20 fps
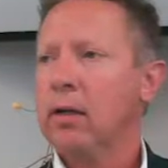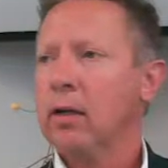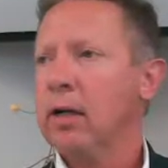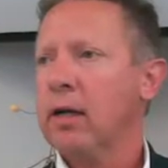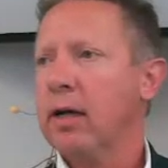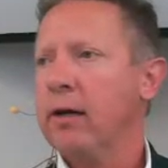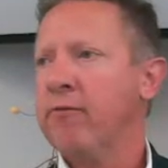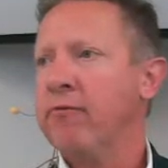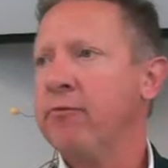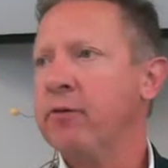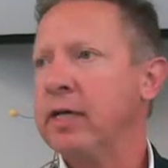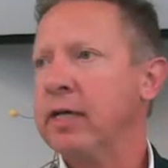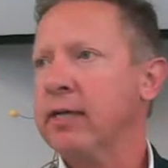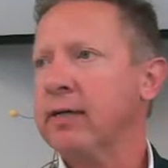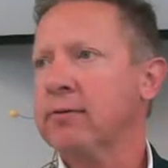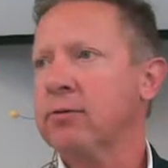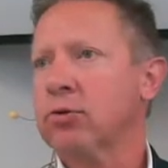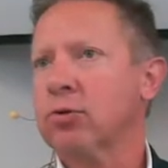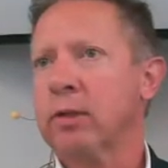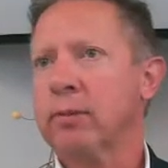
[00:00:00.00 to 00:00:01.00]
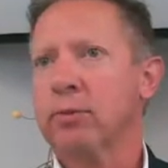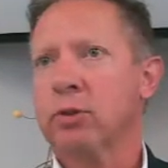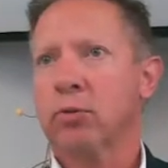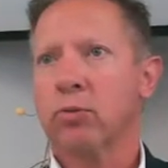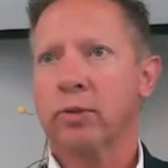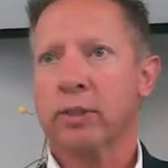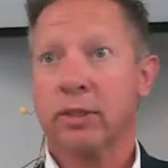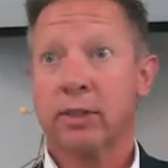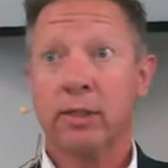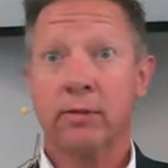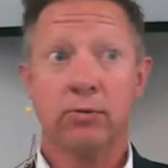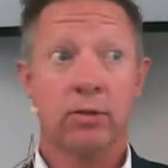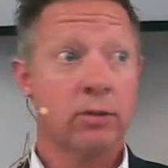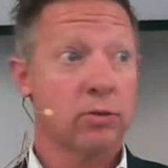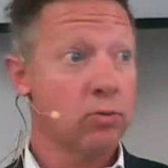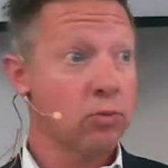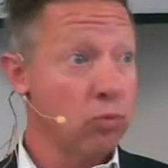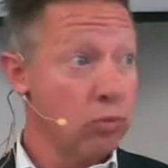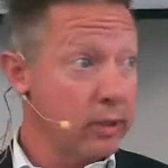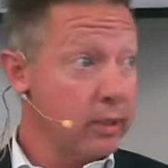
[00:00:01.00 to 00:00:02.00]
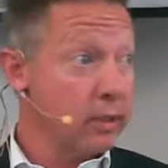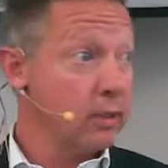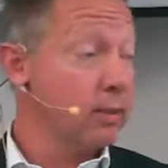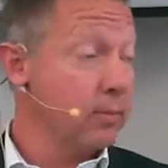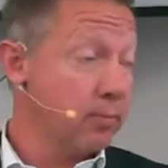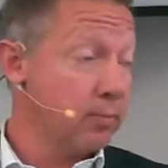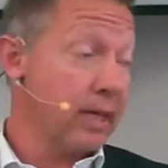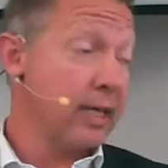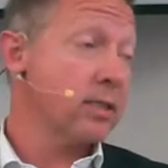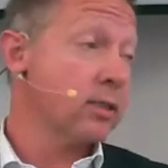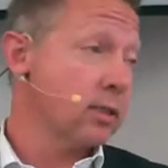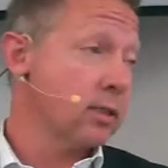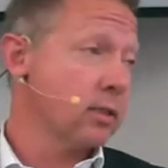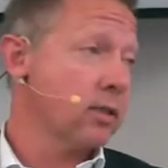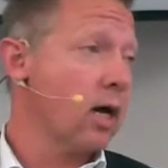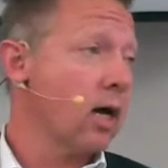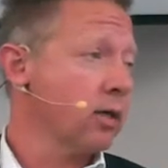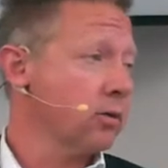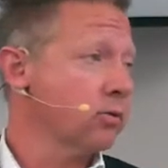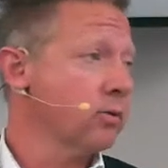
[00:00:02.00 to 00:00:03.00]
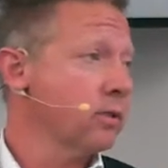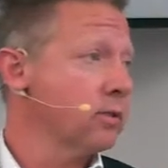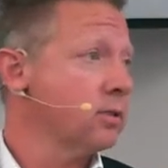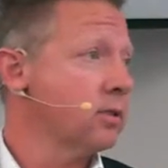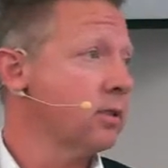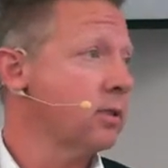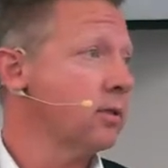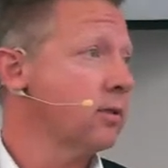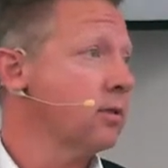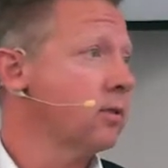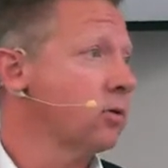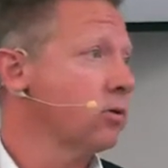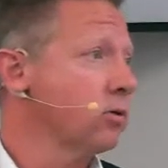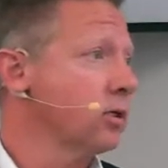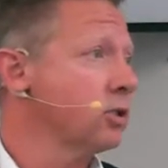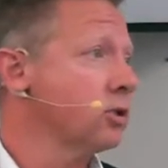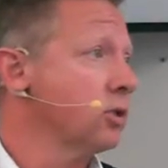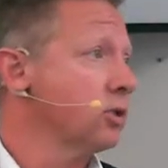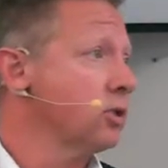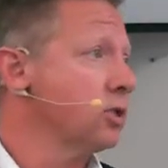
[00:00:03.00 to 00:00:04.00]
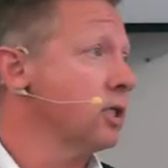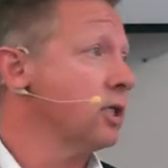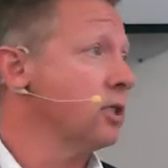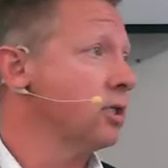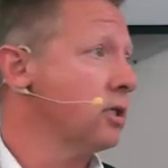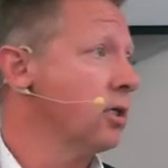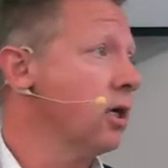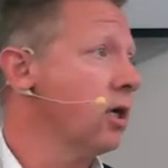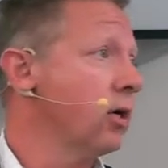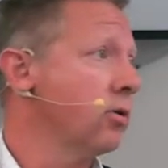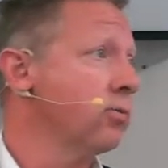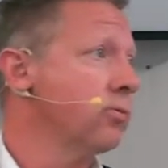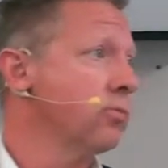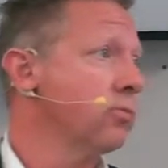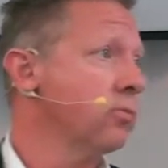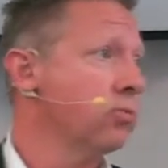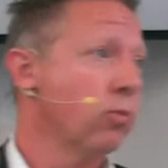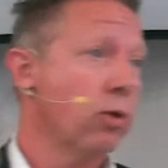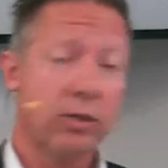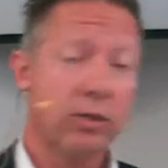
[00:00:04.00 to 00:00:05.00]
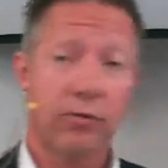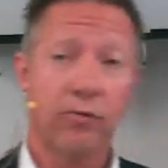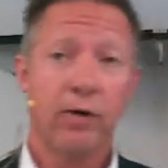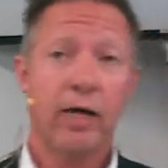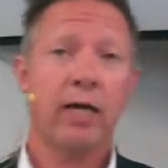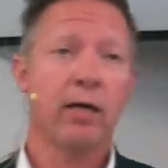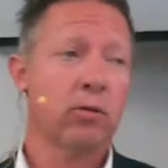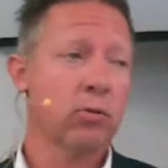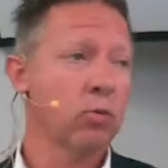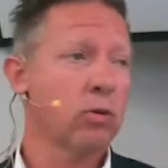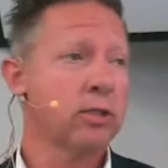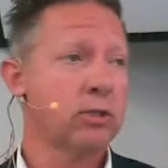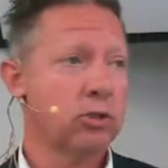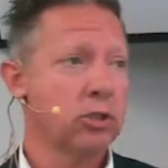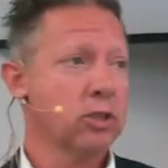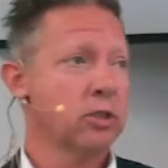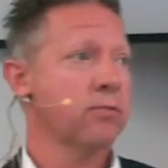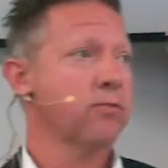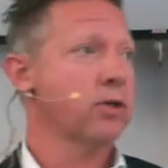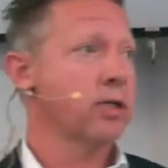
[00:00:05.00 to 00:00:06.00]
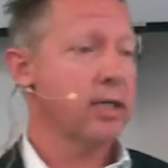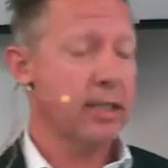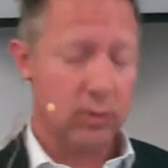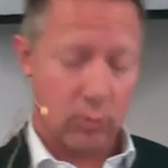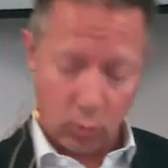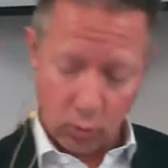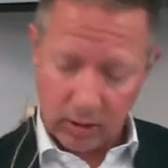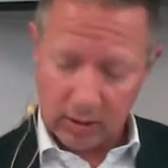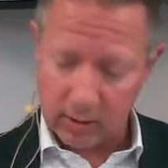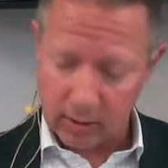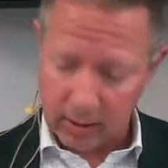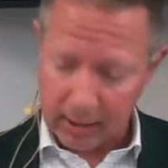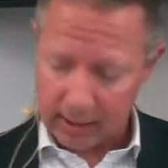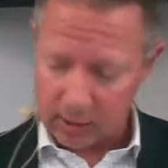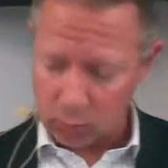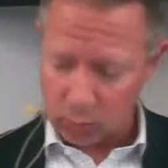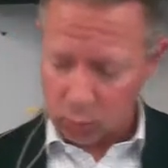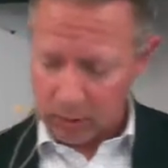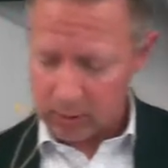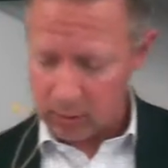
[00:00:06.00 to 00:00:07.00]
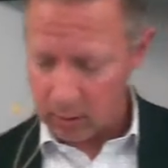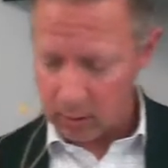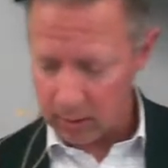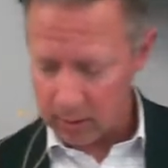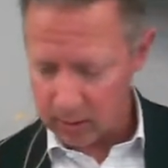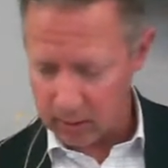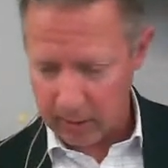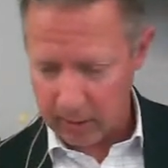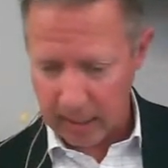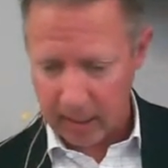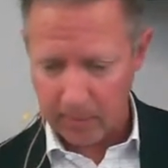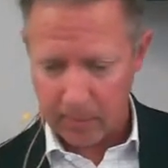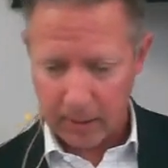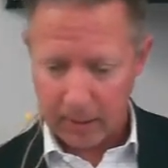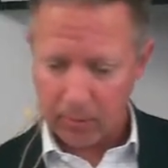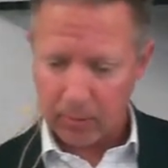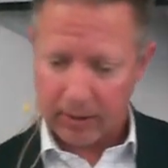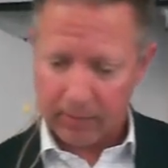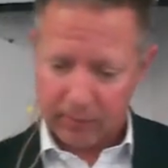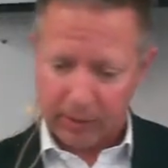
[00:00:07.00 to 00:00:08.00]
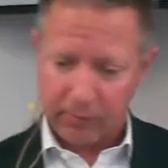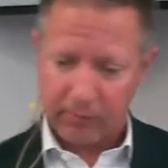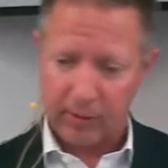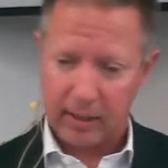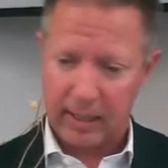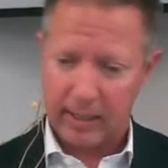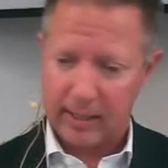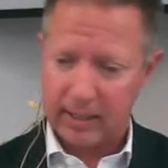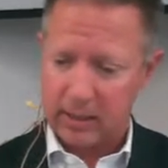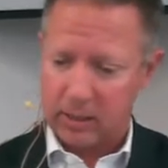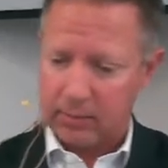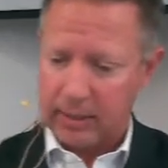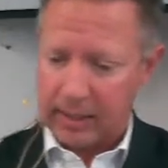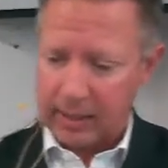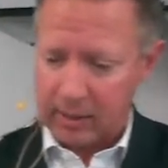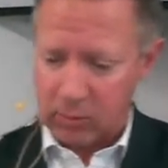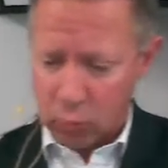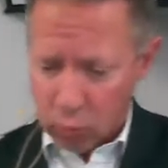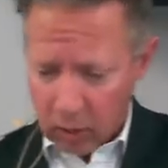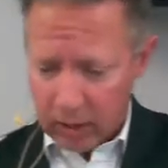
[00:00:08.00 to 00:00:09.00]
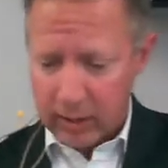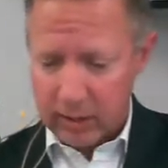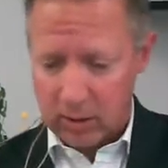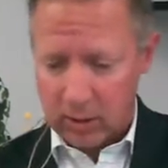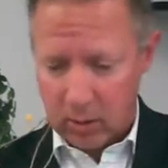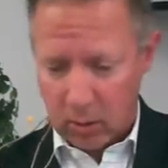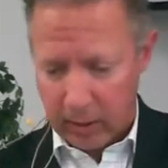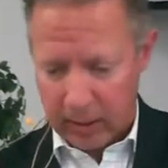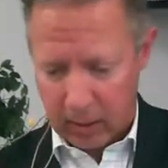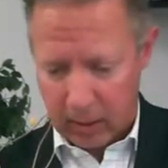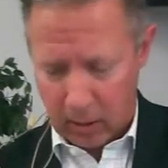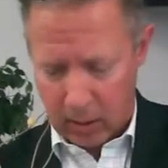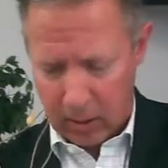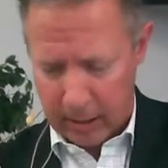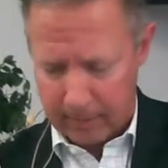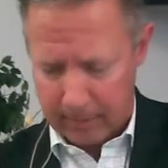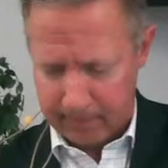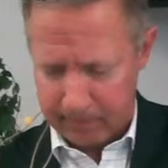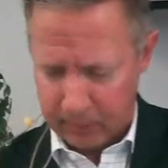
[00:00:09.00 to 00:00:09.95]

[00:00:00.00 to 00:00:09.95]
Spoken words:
event of Scripture which gives us really basic doctrines that Christians need to know. What's faith? What's justification? What is election? What is all this about? People have different ideas about this. What is going on?